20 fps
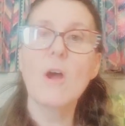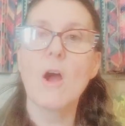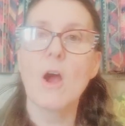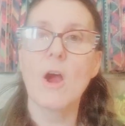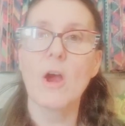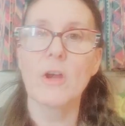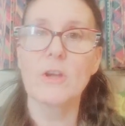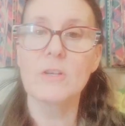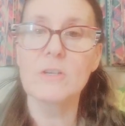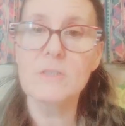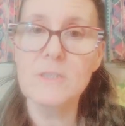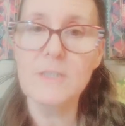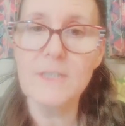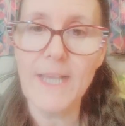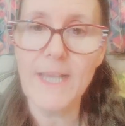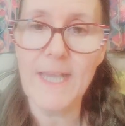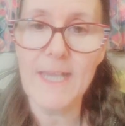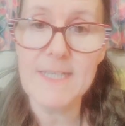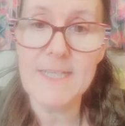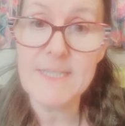Article
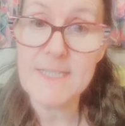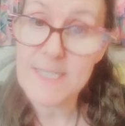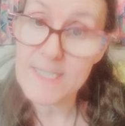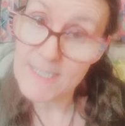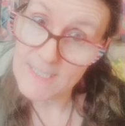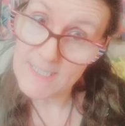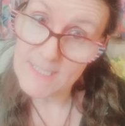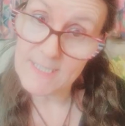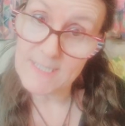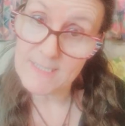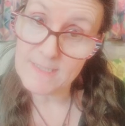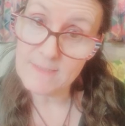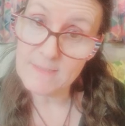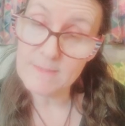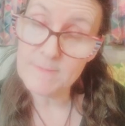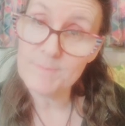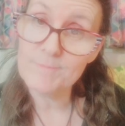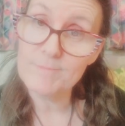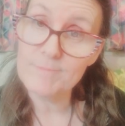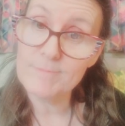18,
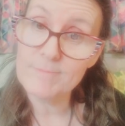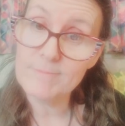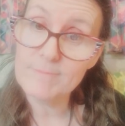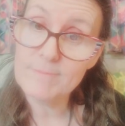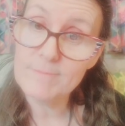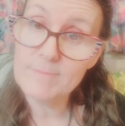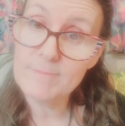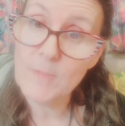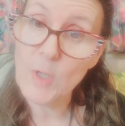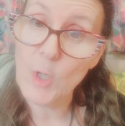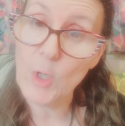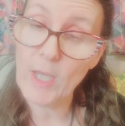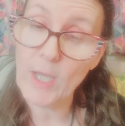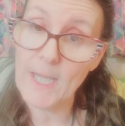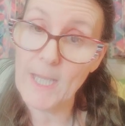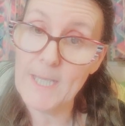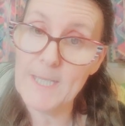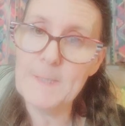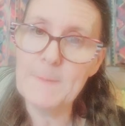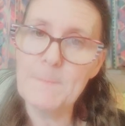
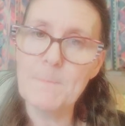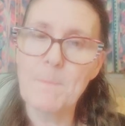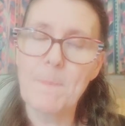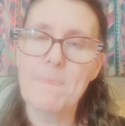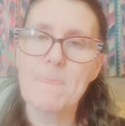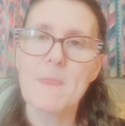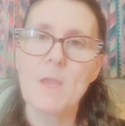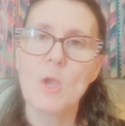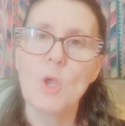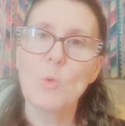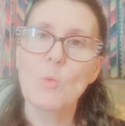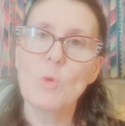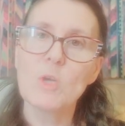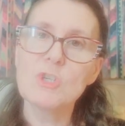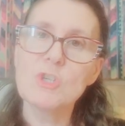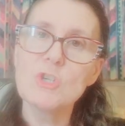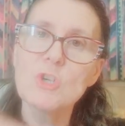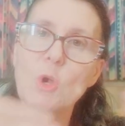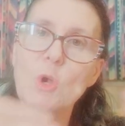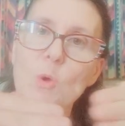okay, which
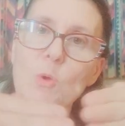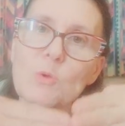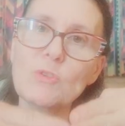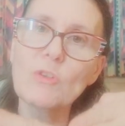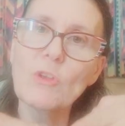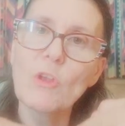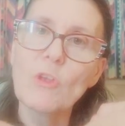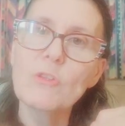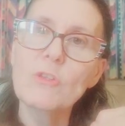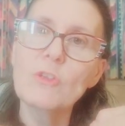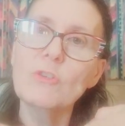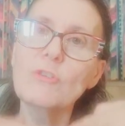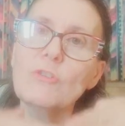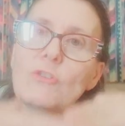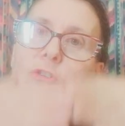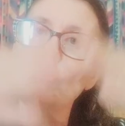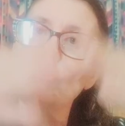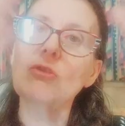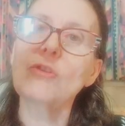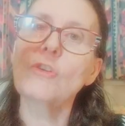shows the
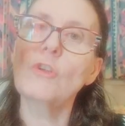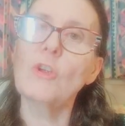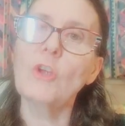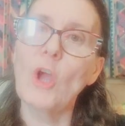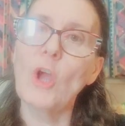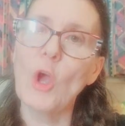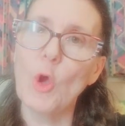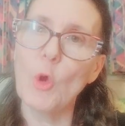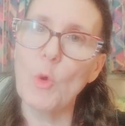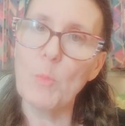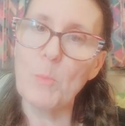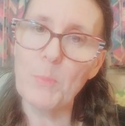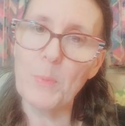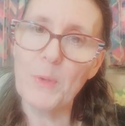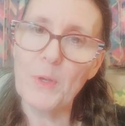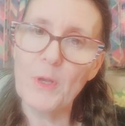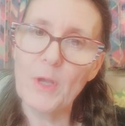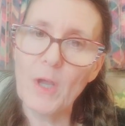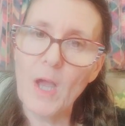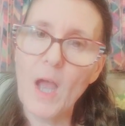scope
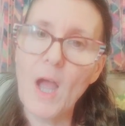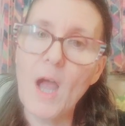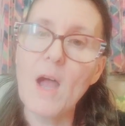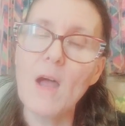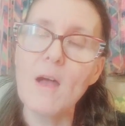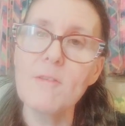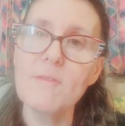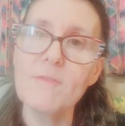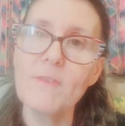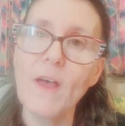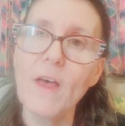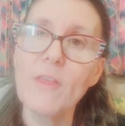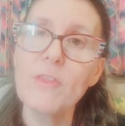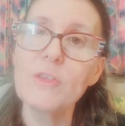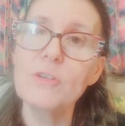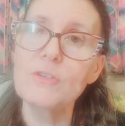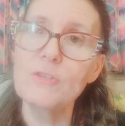of the